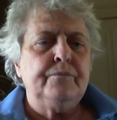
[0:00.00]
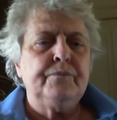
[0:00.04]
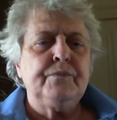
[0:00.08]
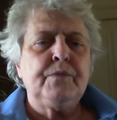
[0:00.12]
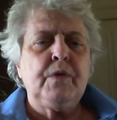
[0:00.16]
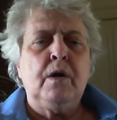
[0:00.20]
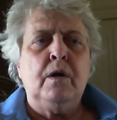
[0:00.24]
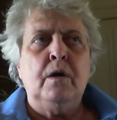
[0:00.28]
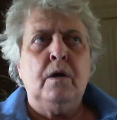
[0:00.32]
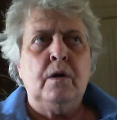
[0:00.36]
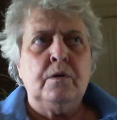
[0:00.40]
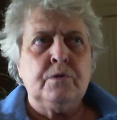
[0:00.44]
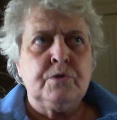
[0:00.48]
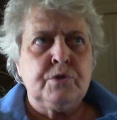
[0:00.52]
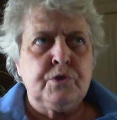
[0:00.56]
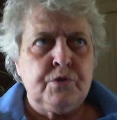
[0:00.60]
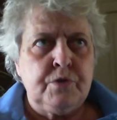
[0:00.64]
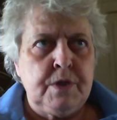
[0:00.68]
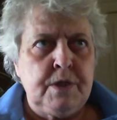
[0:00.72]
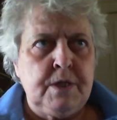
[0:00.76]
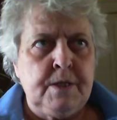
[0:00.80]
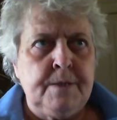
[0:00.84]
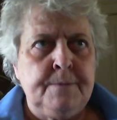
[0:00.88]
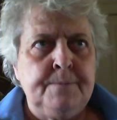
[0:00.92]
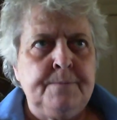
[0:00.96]

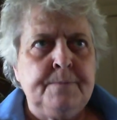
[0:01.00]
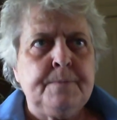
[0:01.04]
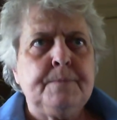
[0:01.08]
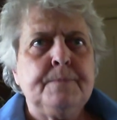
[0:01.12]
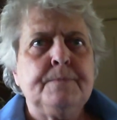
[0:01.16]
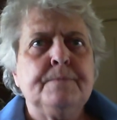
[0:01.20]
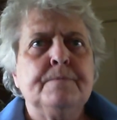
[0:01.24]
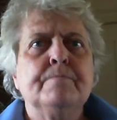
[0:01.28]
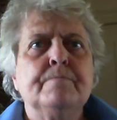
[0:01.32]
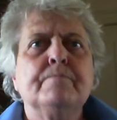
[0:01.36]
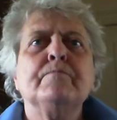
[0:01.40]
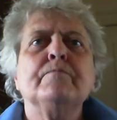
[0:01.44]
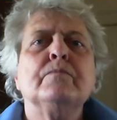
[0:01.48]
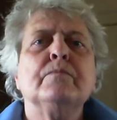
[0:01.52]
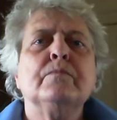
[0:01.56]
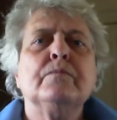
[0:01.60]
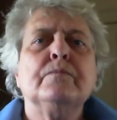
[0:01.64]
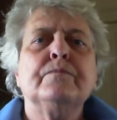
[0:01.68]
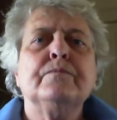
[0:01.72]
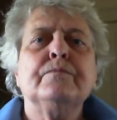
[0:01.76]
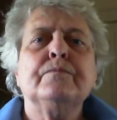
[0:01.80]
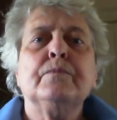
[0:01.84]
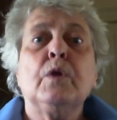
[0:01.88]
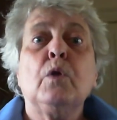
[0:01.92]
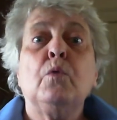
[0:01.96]
Austria
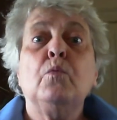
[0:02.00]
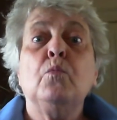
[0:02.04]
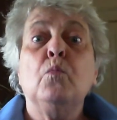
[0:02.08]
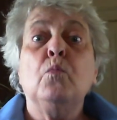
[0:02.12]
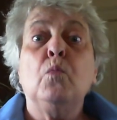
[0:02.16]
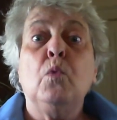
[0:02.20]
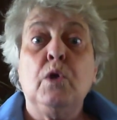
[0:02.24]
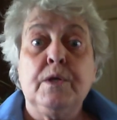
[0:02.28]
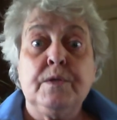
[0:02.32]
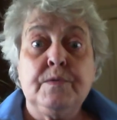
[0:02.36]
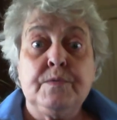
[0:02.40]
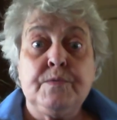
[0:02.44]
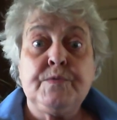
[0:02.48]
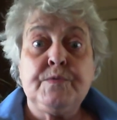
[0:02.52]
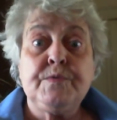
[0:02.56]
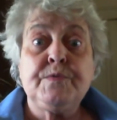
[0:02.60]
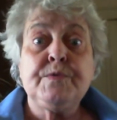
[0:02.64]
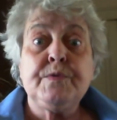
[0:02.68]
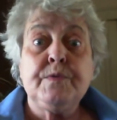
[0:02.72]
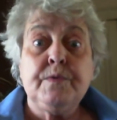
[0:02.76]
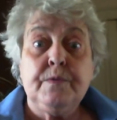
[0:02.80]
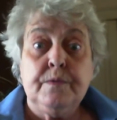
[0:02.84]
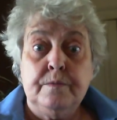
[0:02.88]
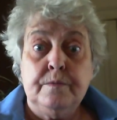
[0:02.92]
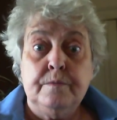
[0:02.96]

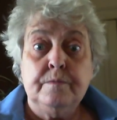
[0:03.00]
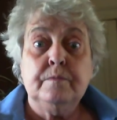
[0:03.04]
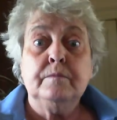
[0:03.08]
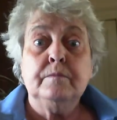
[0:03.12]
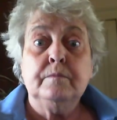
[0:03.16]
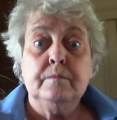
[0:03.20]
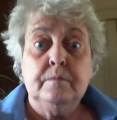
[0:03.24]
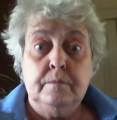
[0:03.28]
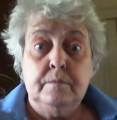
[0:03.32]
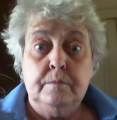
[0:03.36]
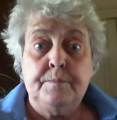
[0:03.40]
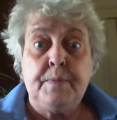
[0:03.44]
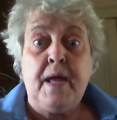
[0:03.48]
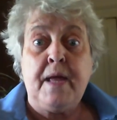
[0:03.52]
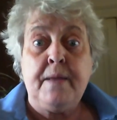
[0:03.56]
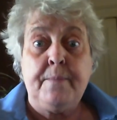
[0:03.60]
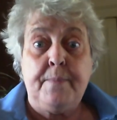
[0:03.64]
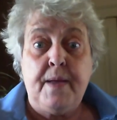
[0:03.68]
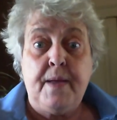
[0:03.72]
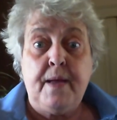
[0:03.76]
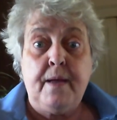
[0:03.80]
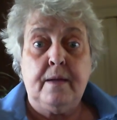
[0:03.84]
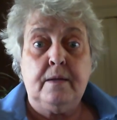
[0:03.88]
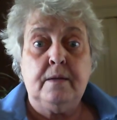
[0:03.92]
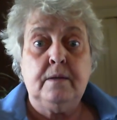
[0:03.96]
wants
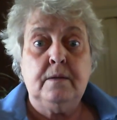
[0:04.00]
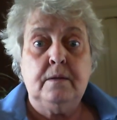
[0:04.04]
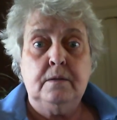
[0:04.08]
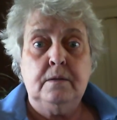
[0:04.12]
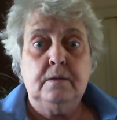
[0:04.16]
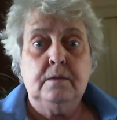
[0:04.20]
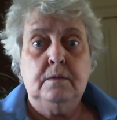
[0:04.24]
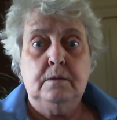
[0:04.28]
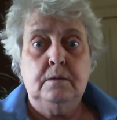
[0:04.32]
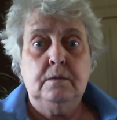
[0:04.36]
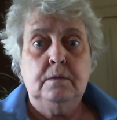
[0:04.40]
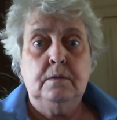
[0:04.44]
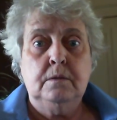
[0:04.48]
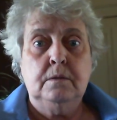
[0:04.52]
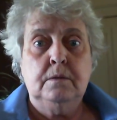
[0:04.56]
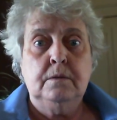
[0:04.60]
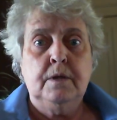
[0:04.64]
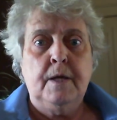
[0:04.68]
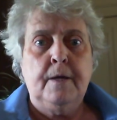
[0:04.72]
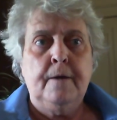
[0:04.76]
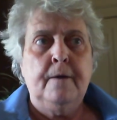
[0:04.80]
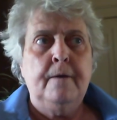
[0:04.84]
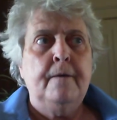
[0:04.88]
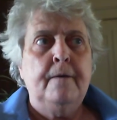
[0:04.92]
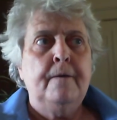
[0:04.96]
payback.
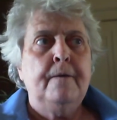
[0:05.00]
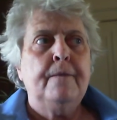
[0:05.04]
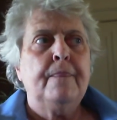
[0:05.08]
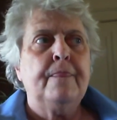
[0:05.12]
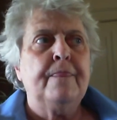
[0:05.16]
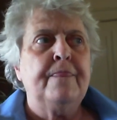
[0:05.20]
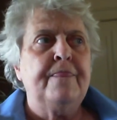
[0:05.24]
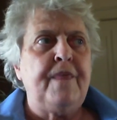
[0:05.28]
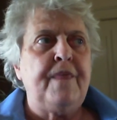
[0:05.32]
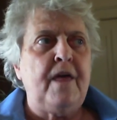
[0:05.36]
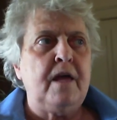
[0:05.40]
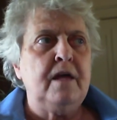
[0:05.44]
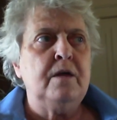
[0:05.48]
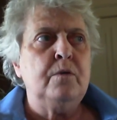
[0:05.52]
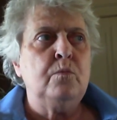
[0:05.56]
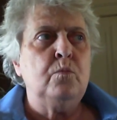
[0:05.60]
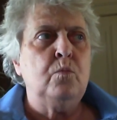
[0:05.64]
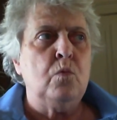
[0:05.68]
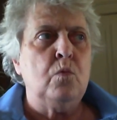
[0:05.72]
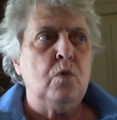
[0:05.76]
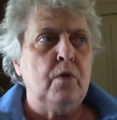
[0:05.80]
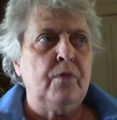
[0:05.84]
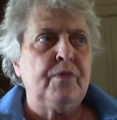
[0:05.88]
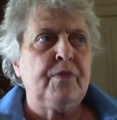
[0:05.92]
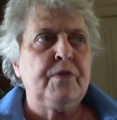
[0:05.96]
They
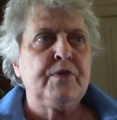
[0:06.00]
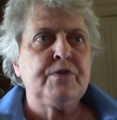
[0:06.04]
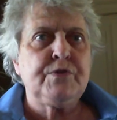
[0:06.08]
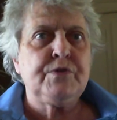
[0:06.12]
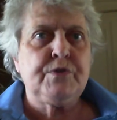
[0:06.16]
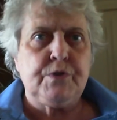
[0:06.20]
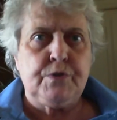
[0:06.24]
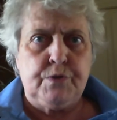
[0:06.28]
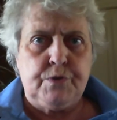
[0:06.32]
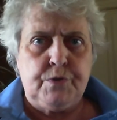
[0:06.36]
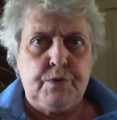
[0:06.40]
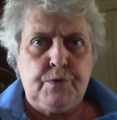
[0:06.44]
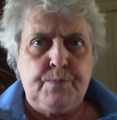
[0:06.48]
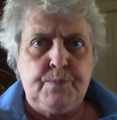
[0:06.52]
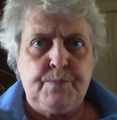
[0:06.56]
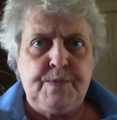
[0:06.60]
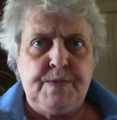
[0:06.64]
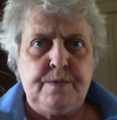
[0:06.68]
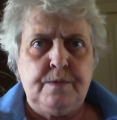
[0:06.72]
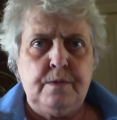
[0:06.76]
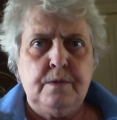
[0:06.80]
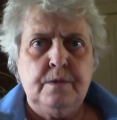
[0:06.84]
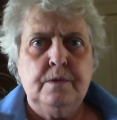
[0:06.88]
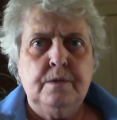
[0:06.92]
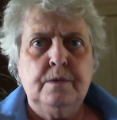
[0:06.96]
want the
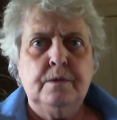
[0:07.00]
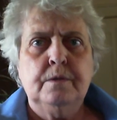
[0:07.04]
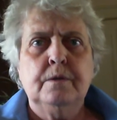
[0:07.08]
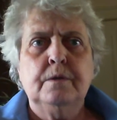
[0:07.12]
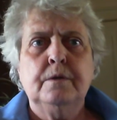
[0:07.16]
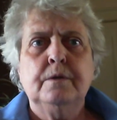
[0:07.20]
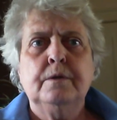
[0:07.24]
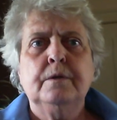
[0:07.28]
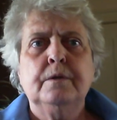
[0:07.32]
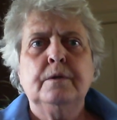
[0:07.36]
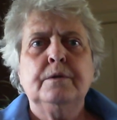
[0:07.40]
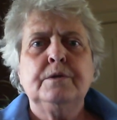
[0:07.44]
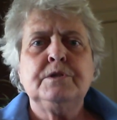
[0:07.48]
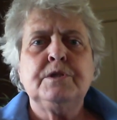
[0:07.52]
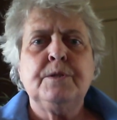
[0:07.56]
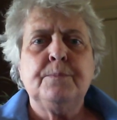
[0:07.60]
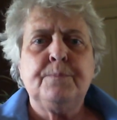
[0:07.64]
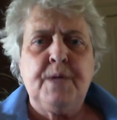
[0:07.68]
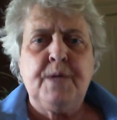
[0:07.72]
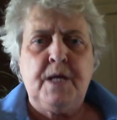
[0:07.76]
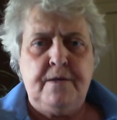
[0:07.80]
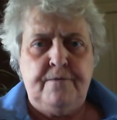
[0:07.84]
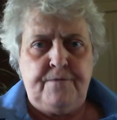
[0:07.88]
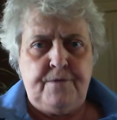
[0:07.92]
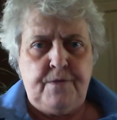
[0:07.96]
Serbs to
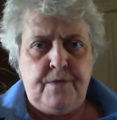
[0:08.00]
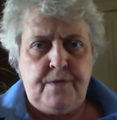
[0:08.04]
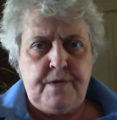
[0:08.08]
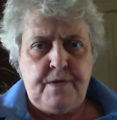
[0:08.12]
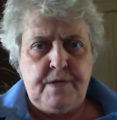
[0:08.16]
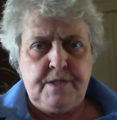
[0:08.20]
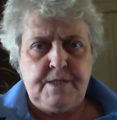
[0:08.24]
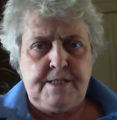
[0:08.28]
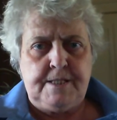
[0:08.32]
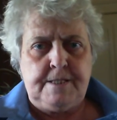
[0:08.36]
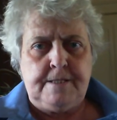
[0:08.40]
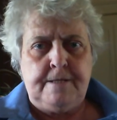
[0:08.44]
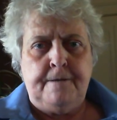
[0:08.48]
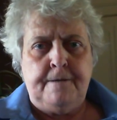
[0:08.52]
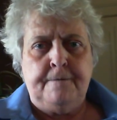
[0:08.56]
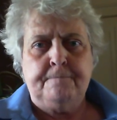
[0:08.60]
pay for this.